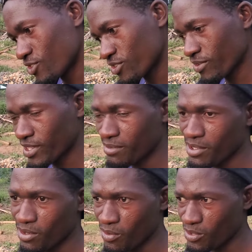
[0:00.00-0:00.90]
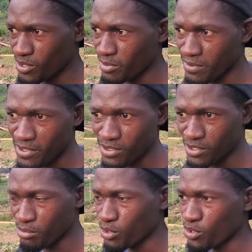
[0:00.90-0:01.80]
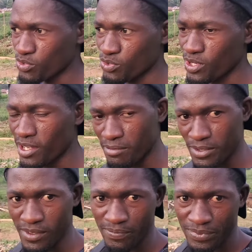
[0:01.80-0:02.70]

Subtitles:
So whenever you are watching my video, it's because you love me,